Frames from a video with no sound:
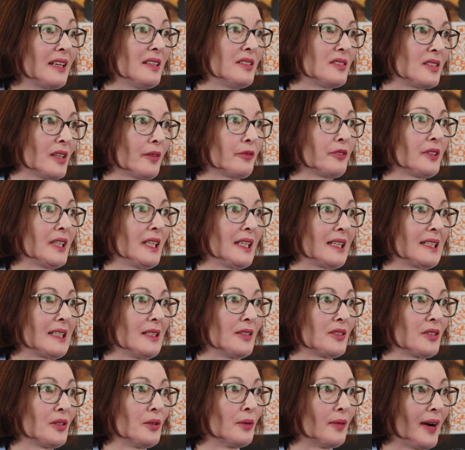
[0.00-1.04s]
is definitely a
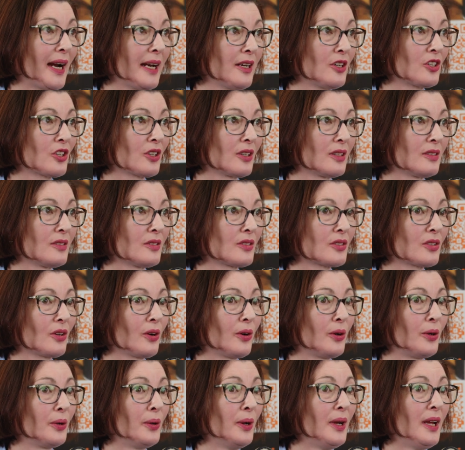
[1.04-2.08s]
consideration.
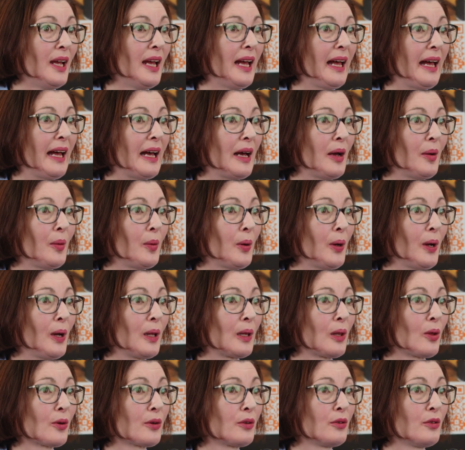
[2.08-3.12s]
So a
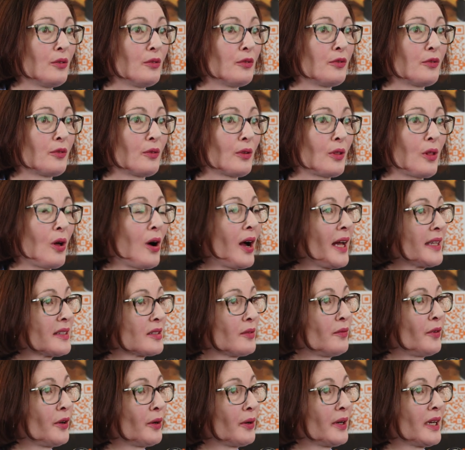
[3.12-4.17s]
lot of clients are
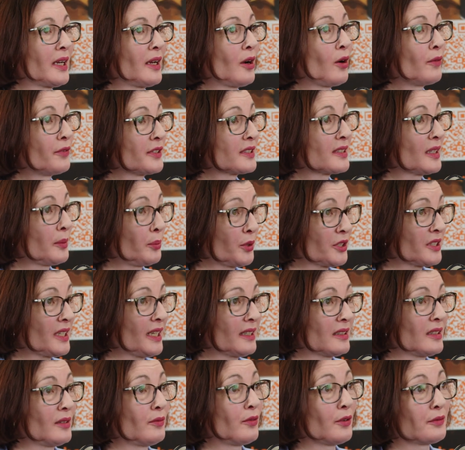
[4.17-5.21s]
very obviously
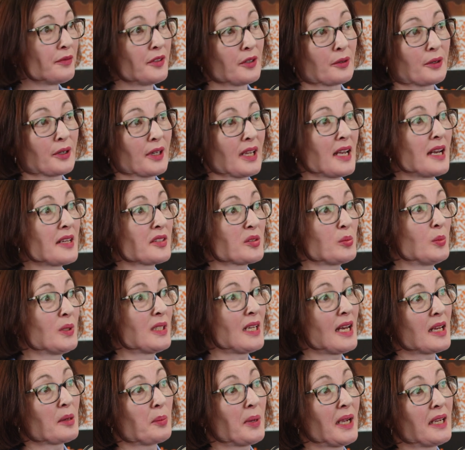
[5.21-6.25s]
protective of their own customer
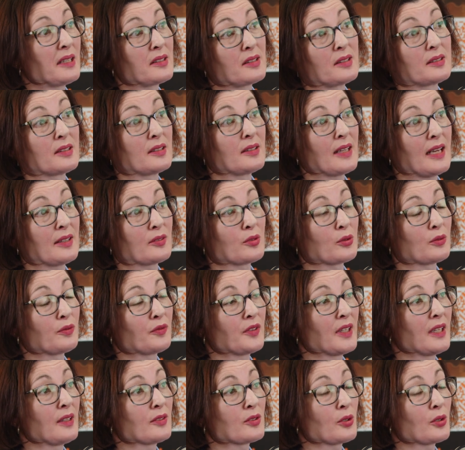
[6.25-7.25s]
databases and that sort of thing.